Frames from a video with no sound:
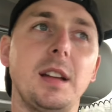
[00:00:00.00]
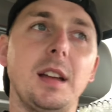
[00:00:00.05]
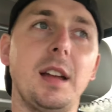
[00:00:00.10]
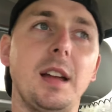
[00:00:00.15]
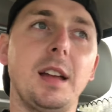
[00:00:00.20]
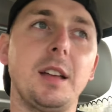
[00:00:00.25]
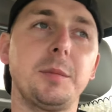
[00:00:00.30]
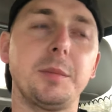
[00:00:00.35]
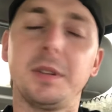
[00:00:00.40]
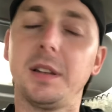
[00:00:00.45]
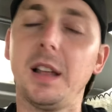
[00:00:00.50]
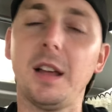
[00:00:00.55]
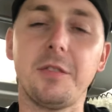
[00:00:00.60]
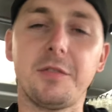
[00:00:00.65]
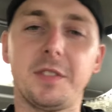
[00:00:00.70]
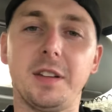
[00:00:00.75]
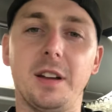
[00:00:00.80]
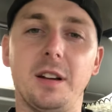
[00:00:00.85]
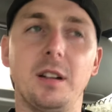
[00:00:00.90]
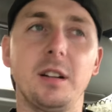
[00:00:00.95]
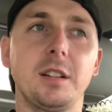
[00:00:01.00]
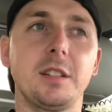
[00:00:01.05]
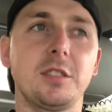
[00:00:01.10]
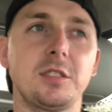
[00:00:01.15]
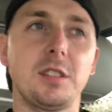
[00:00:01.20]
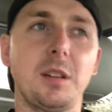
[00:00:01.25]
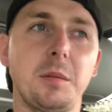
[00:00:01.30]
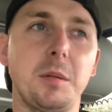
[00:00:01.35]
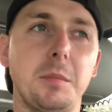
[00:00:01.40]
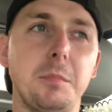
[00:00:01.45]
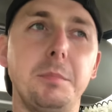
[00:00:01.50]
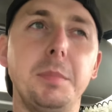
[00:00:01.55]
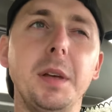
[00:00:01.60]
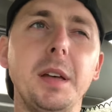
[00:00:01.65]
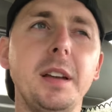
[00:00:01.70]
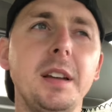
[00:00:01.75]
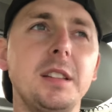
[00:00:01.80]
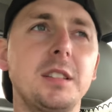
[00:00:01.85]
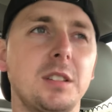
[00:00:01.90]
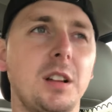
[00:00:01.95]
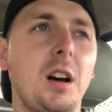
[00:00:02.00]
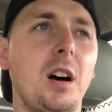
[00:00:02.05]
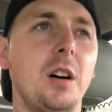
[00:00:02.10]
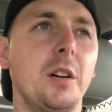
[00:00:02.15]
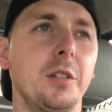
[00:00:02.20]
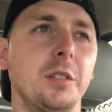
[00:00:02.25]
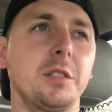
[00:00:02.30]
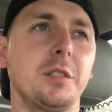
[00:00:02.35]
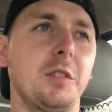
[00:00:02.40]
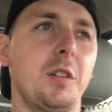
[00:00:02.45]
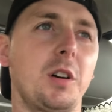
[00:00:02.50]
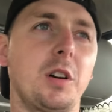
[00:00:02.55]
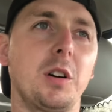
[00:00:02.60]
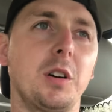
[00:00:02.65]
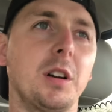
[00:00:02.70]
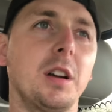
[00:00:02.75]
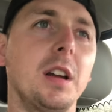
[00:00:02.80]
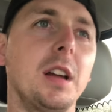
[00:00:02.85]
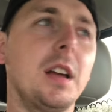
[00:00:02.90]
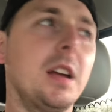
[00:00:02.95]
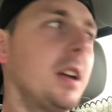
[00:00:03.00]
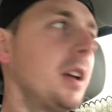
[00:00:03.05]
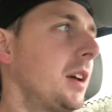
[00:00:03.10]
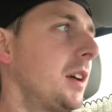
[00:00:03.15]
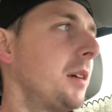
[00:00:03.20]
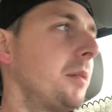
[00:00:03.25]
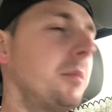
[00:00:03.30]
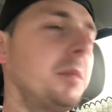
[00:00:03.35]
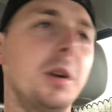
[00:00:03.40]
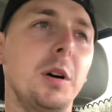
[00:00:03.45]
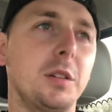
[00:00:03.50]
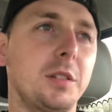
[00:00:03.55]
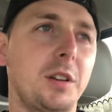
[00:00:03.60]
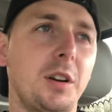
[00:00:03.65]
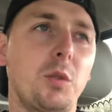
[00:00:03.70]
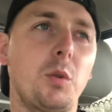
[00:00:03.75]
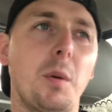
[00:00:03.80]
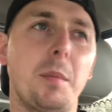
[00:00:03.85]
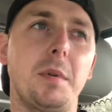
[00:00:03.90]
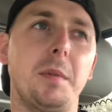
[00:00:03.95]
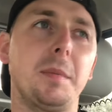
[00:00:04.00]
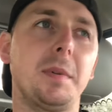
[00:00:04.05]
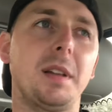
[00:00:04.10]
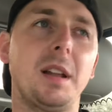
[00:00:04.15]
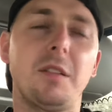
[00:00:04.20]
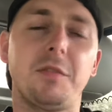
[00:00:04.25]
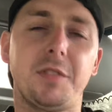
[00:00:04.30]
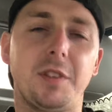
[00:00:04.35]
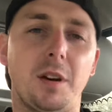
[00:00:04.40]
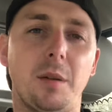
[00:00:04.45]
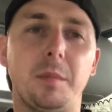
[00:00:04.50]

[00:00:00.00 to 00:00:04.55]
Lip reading: has been left there. Just, I mean, billions of dollars of our military equipment have been left there.